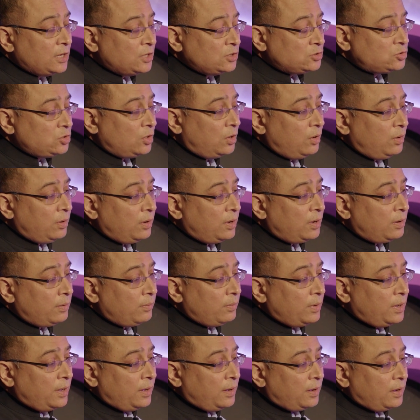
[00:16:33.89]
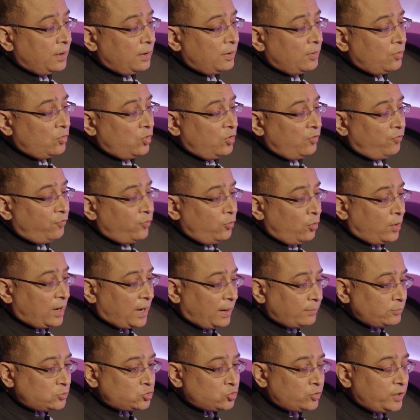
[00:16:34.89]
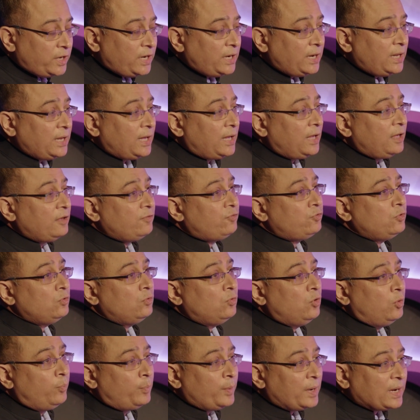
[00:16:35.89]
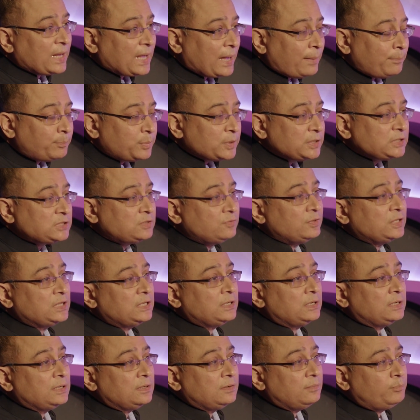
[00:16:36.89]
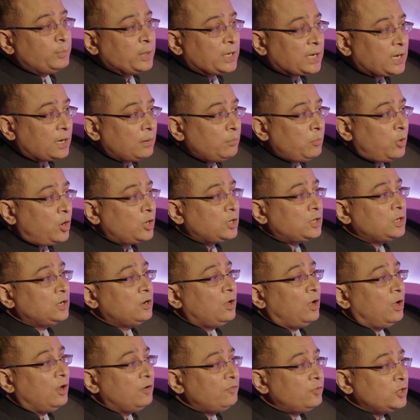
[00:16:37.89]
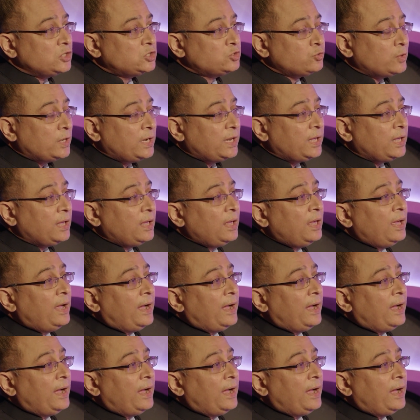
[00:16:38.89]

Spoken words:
So if you come to India, if you open campus, whether brick and mortar or virtually,